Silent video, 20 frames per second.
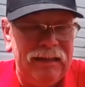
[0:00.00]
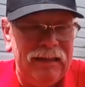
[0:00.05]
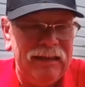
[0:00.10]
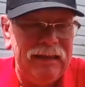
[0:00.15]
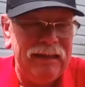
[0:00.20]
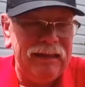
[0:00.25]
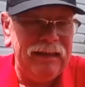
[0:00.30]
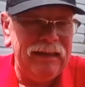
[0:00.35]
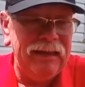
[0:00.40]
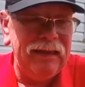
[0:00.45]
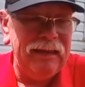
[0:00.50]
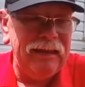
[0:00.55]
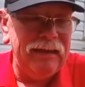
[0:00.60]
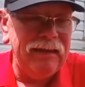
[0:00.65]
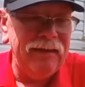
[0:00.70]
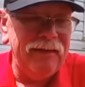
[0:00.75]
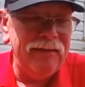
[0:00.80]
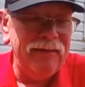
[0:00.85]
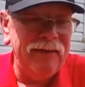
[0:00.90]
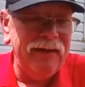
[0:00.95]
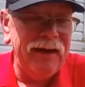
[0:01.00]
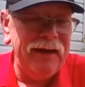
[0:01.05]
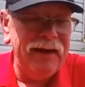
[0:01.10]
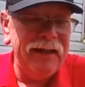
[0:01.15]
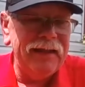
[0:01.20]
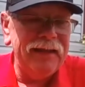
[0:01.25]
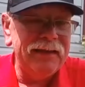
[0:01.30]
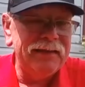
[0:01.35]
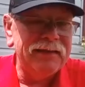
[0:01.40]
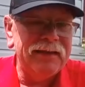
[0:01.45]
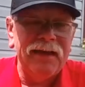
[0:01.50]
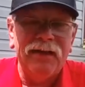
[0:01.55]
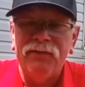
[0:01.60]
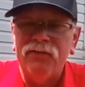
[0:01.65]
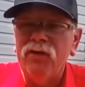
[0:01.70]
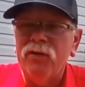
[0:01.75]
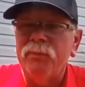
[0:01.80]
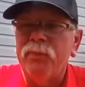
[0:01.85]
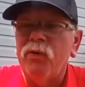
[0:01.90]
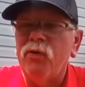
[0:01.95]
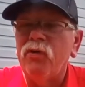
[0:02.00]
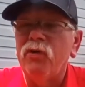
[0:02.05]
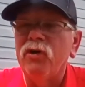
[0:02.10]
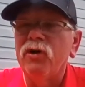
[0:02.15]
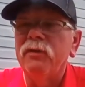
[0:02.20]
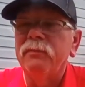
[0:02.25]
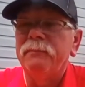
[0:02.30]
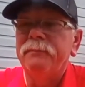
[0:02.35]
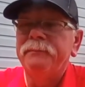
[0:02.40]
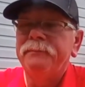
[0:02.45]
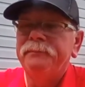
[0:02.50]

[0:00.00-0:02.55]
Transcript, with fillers: Alrighty, let's give her a pour.